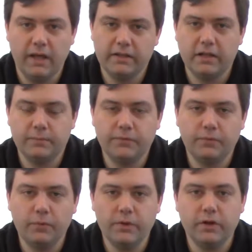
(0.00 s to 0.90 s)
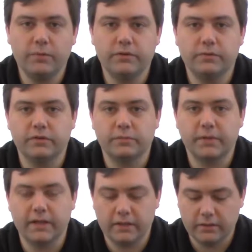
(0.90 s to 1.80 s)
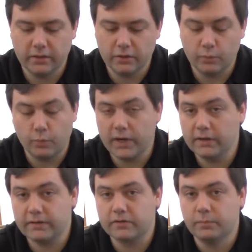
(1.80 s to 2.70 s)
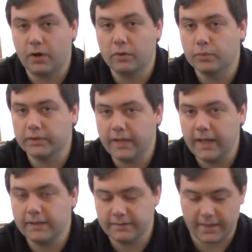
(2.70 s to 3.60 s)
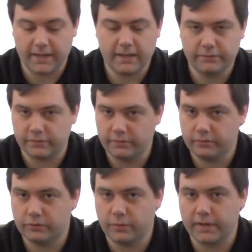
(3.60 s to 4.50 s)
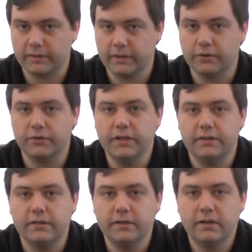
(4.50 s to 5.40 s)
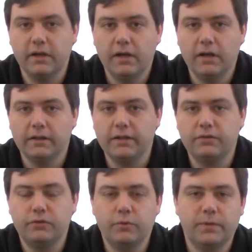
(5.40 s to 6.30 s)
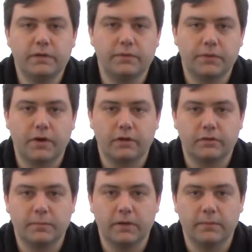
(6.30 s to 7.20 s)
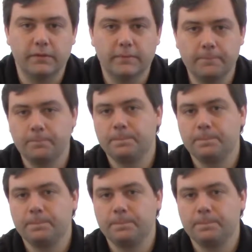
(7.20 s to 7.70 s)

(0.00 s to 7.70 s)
Now before we go into explaining where this ball will land that isn't directly underneath it, let's do a bit of a thought experiment.